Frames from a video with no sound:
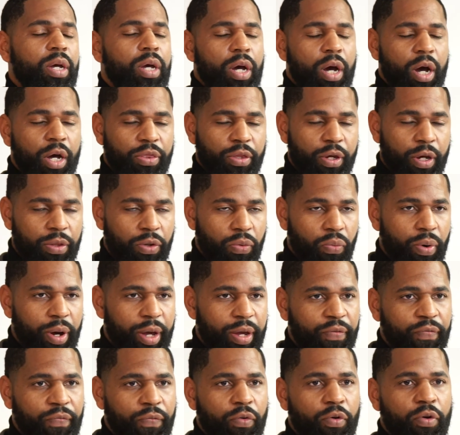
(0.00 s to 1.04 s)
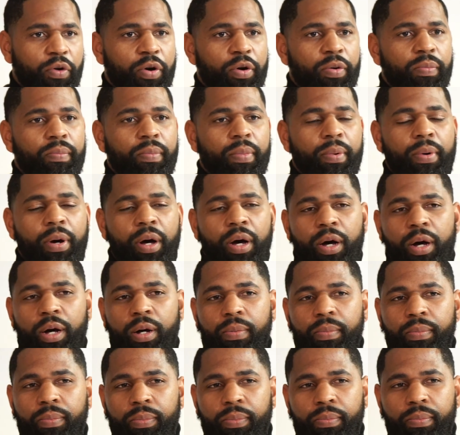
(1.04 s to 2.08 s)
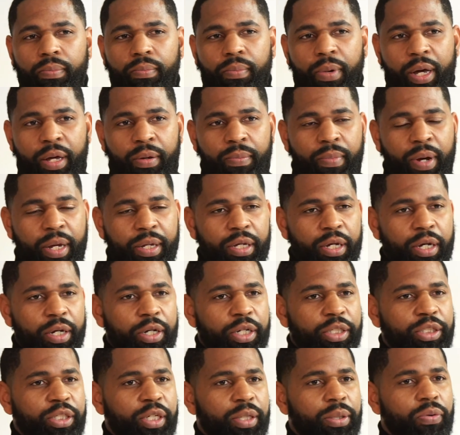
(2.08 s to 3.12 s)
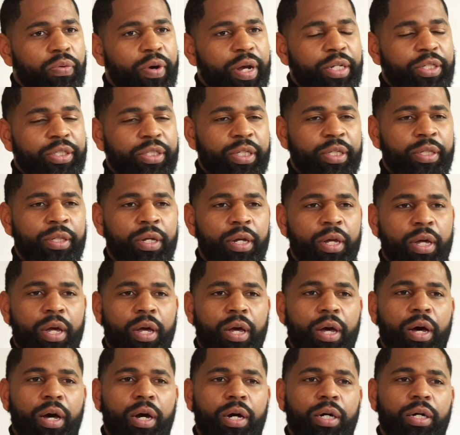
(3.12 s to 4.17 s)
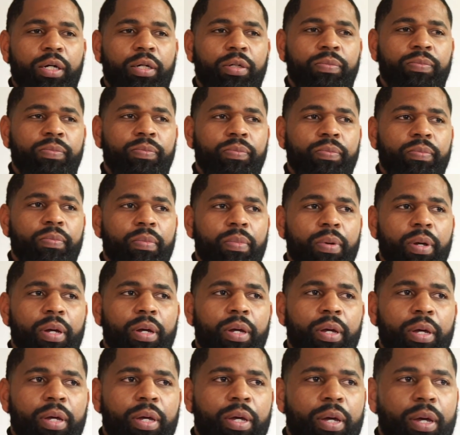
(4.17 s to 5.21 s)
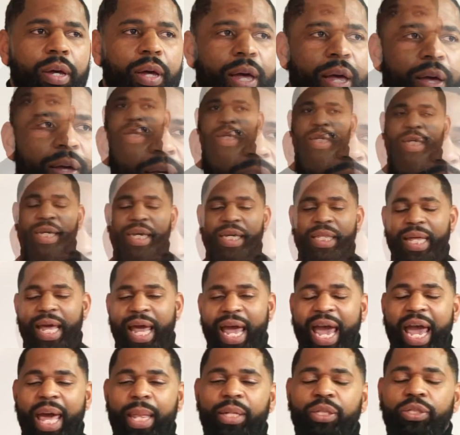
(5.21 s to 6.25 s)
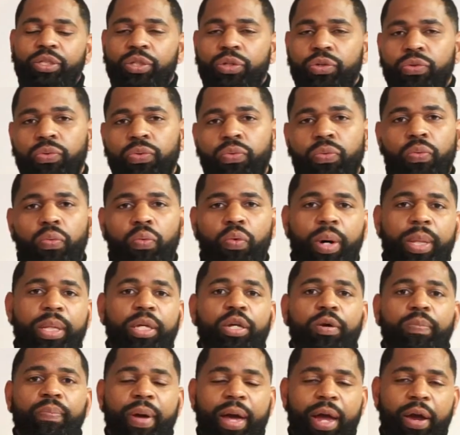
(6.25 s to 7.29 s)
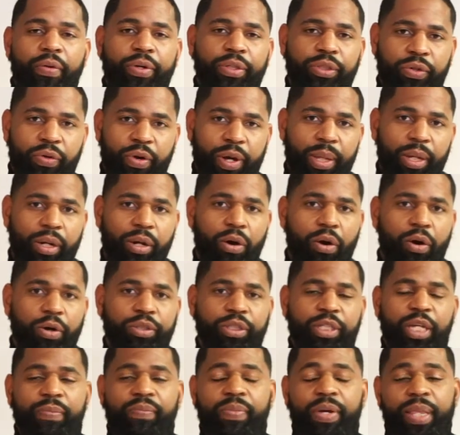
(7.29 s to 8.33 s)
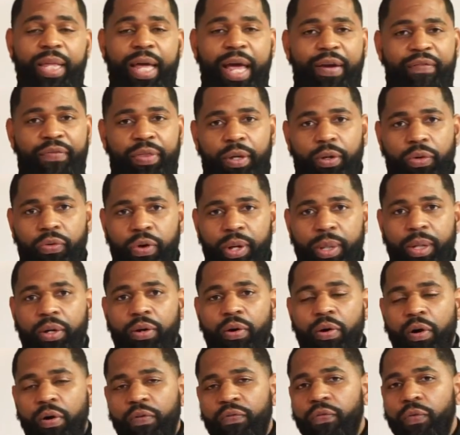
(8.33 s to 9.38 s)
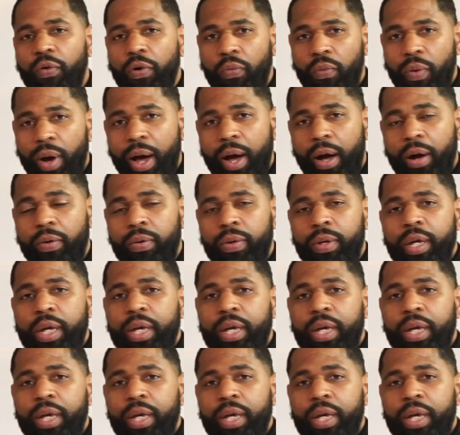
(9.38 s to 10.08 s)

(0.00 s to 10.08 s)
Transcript: Another way for um, my, my younger generation, um, get added to one of your parents' credit cards that have been having the credit card for a while.